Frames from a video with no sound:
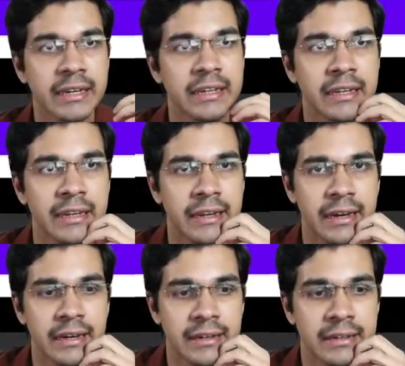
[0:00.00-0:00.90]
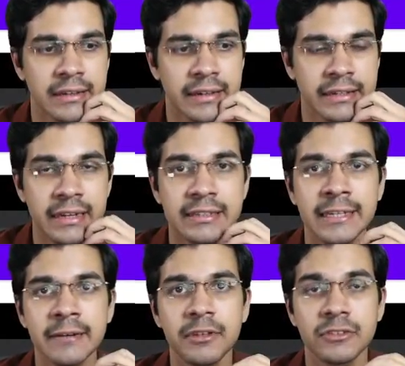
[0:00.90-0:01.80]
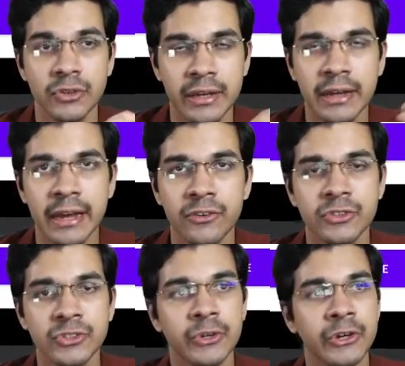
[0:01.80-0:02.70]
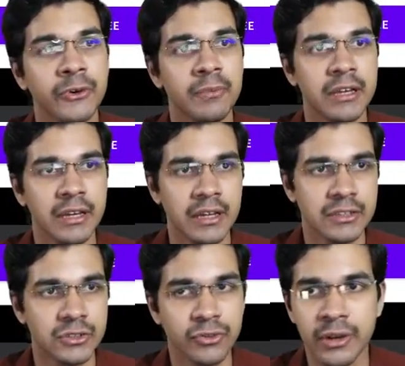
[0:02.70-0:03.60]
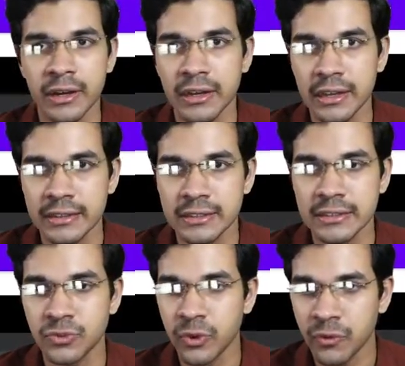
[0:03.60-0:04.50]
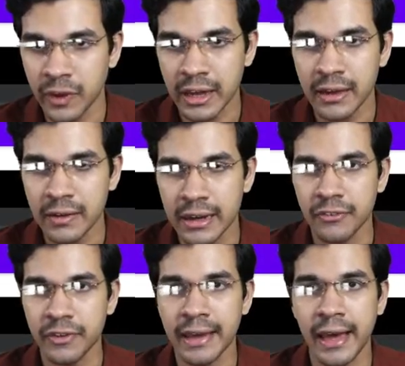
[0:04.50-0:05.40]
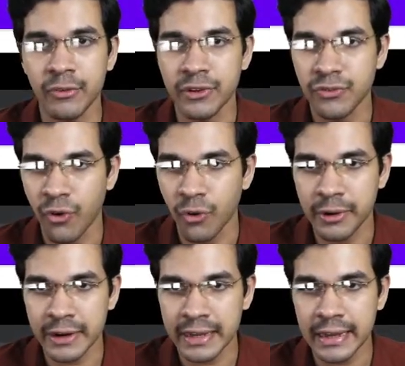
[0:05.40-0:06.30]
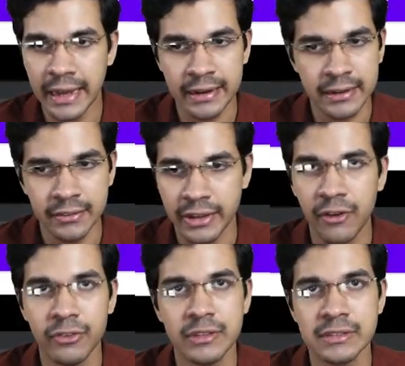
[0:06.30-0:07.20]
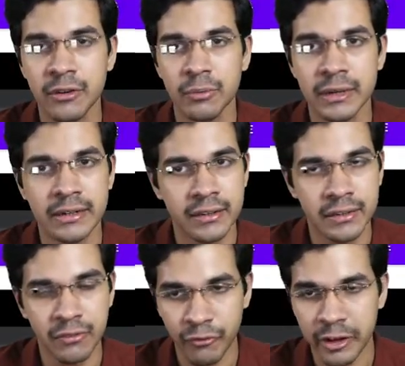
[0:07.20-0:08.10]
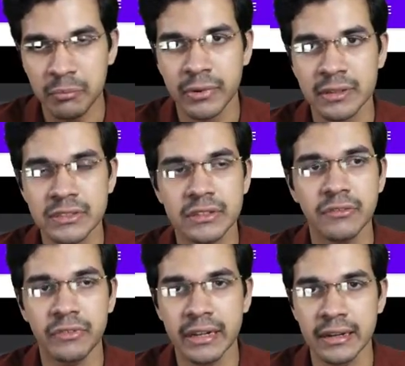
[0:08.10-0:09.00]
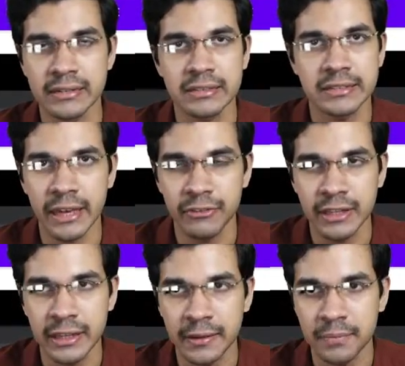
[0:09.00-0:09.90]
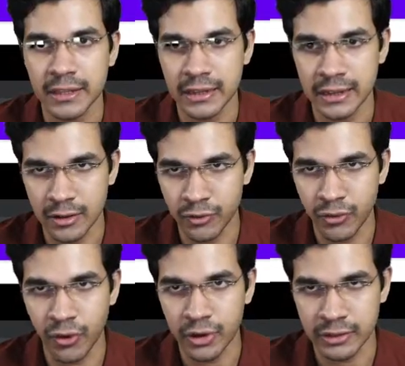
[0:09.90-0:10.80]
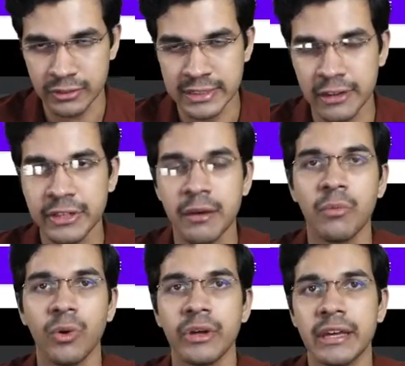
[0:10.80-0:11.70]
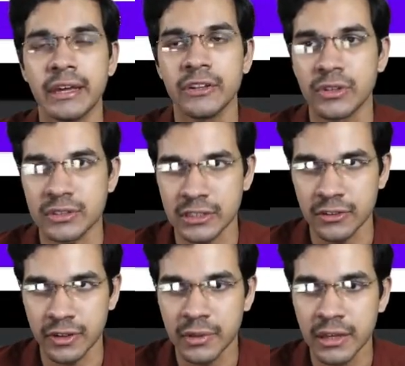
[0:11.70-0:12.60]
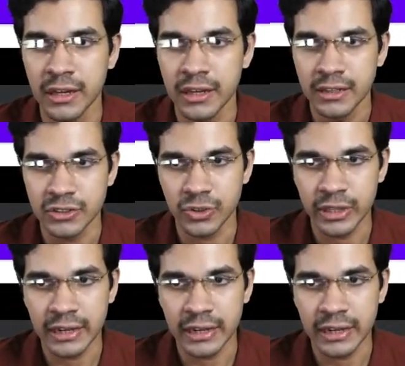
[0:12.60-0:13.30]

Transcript: in Android Studio. So far this is where we are. We have the form ready, and we have the save button. When pressed, will save the employee into a server. So the